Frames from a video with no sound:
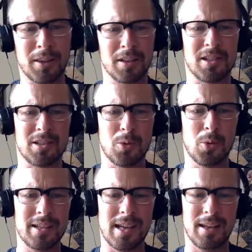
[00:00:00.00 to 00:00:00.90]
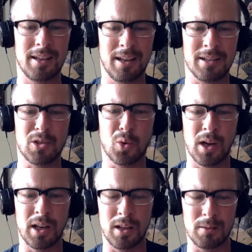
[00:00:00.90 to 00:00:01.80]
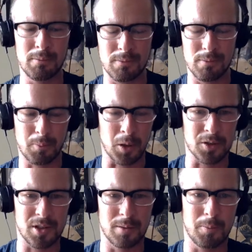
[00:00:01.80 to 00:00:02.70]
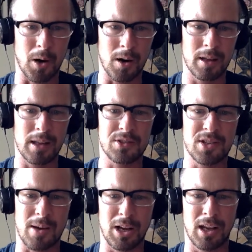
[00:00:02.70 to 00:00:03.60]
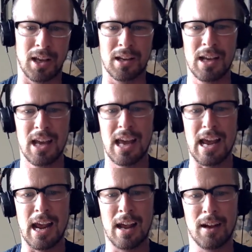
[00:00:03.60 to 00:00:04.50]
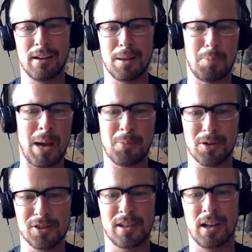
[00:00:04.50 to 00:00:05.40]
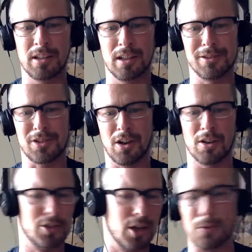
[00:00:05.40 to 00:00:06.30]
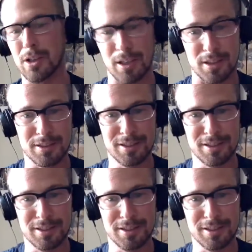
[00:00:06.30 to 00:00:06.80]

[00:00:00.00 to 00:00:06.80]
There's a 20 person party that's coming in, and the peppers and onions are no good.